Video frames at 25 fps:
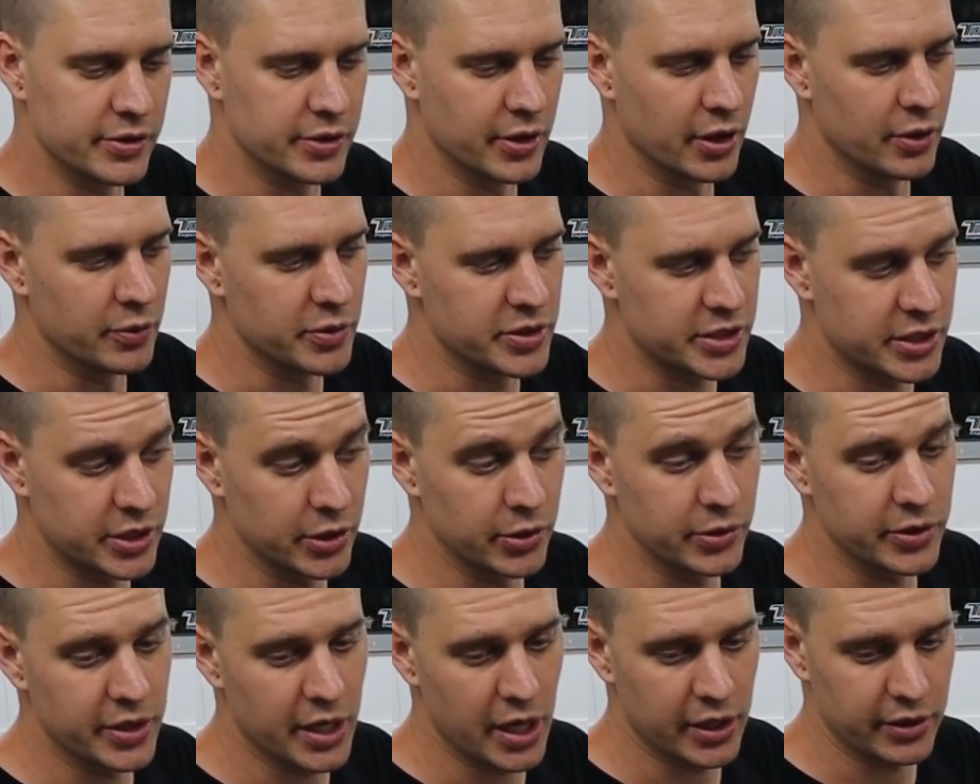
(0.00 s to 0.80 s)
So we're
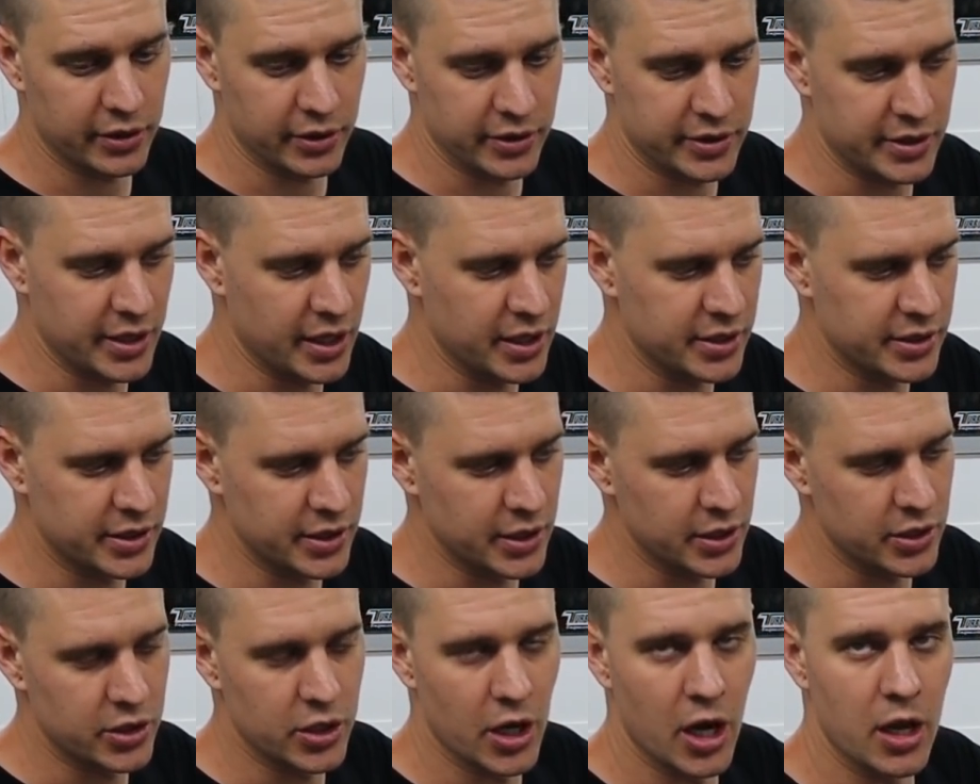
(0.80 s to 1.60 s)
still yet to C
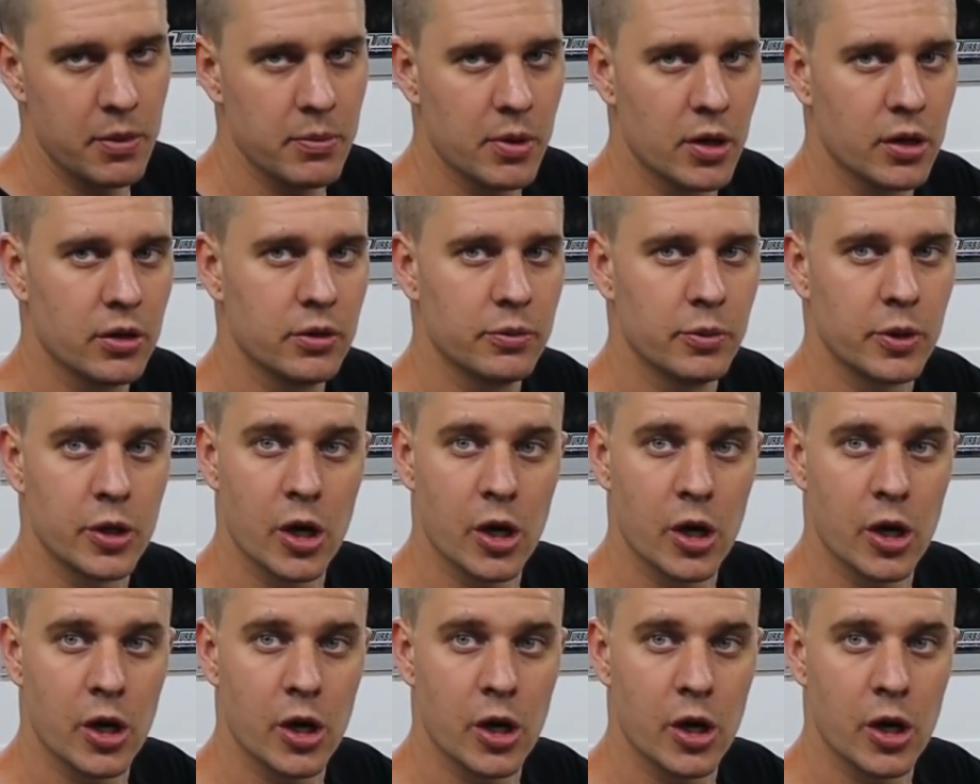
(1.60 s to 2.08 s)
C a chamber.